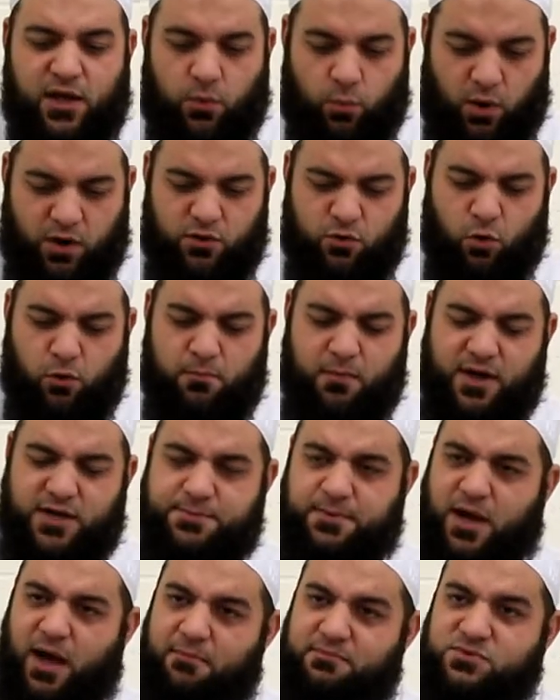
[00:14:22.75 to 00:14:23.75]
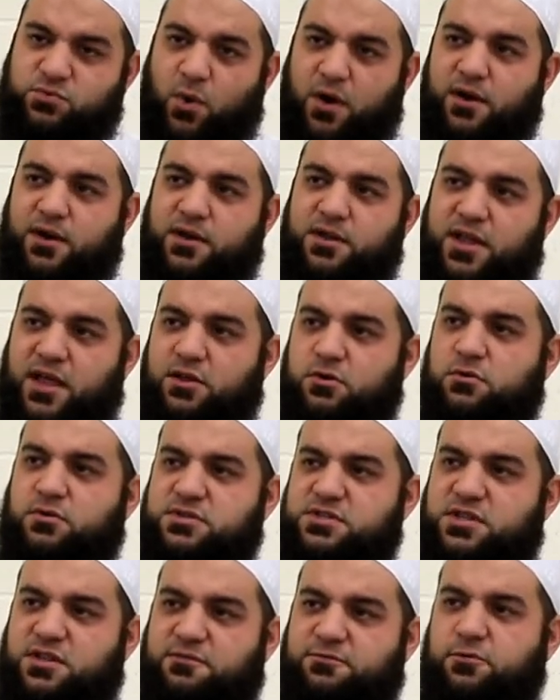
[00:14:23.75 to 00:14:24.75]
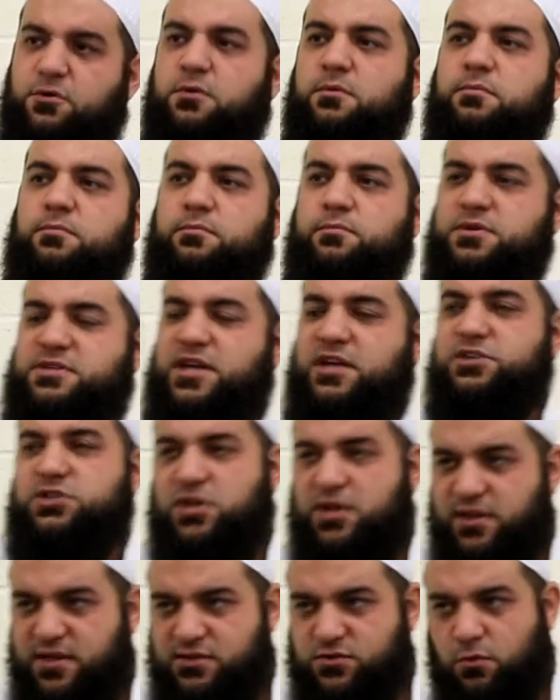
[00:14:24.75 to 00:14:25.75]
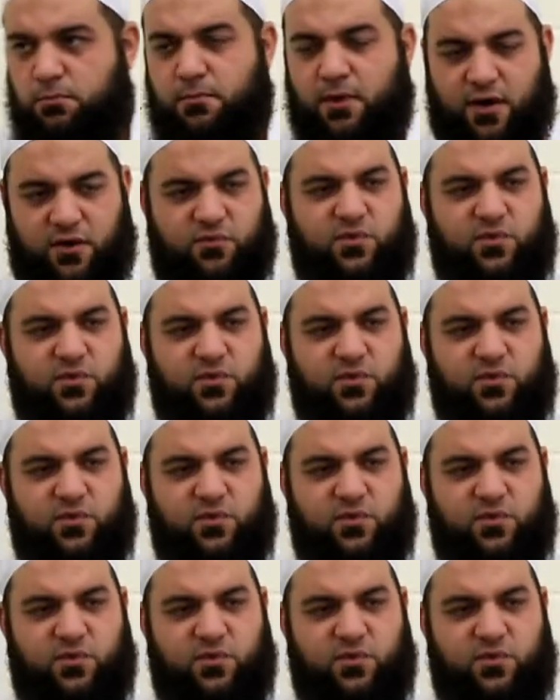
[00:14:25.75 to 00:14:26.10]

When the ummah becomes one, then you'll see the full potential in this ummah.